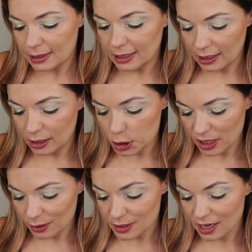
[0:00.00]
the
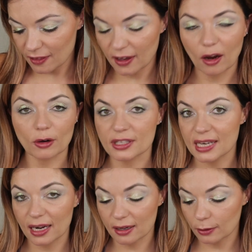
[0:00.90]
shadows that I think are
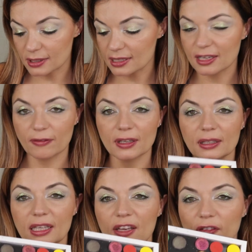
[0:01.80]
standouts,
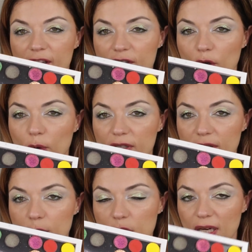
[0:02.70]
definitely these
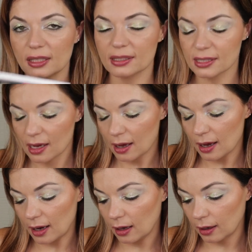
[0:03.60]
crystal shades.
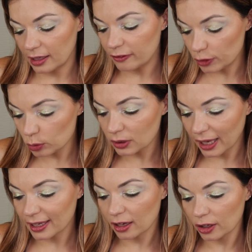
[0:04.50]
Uh, if you
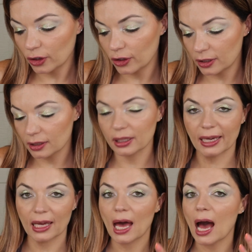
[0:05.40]
like a good
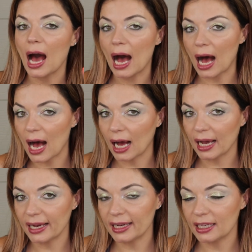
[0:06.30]
like
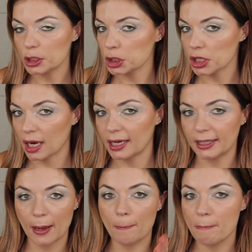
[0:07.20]
high
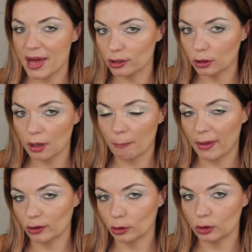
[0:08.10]
shine metal
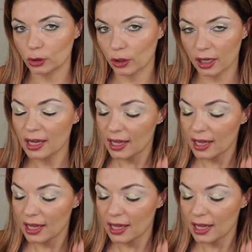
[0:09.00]
metal look,